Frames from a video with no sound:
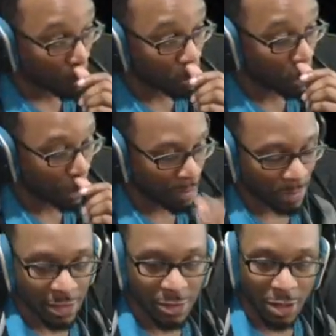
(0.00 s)
So hidden
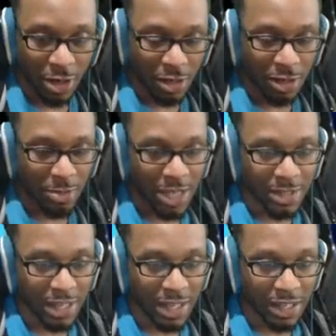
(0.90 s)
blocks are all
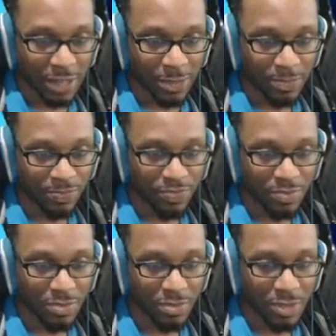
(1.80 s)
about that.
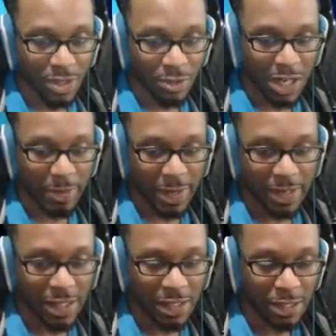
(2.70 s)
They're not about
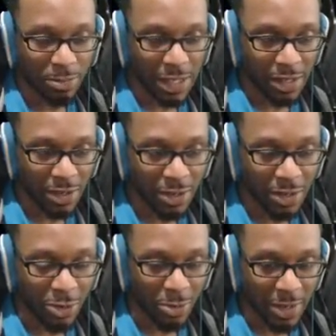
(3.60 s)
killing the
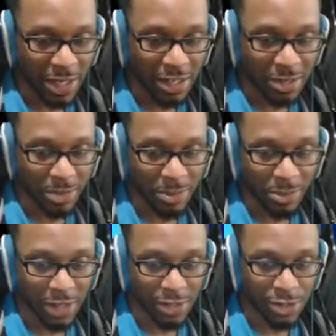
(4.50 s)
player or making them
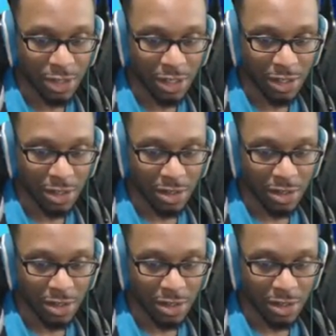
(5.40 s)
memorize junk.